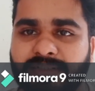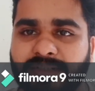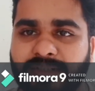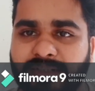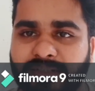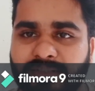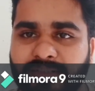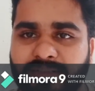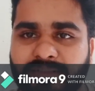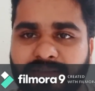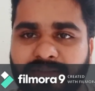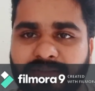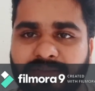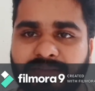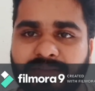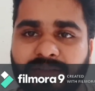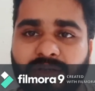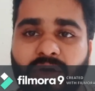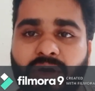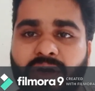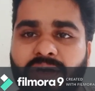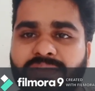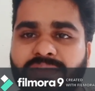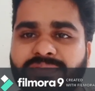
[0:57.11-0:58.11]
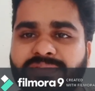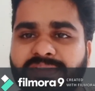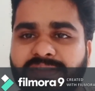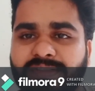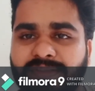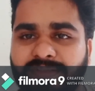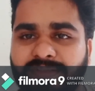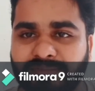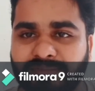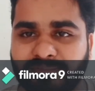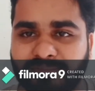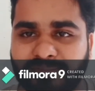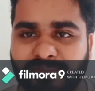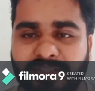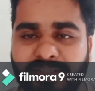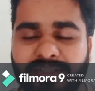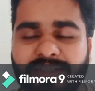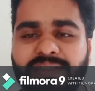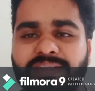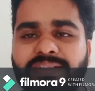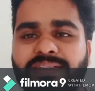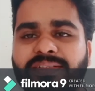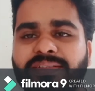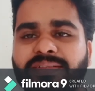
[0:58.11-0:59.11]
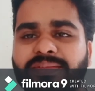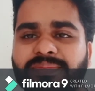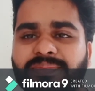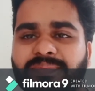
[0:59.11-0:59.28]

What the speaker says: cricketer, the god of cricket.